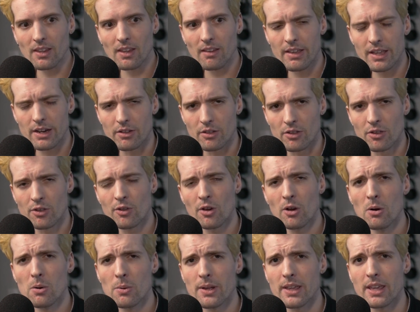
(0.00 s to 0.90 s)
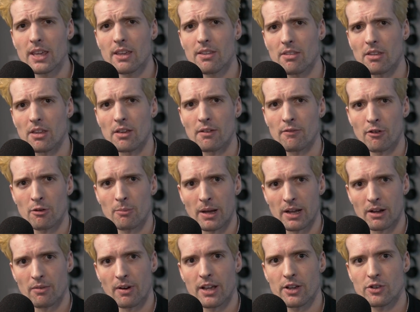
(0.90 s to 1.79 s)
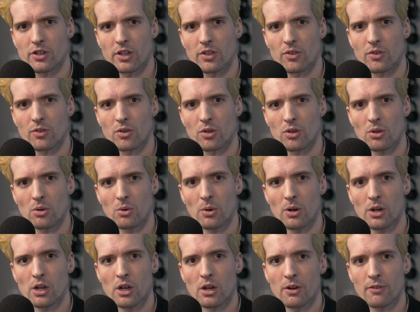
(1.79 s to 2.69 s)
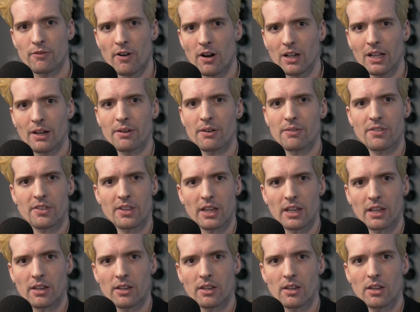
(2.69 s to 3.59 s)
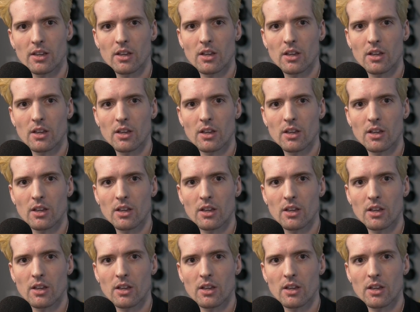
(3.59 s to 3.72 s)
It is so easy for migrations to fall out of sync,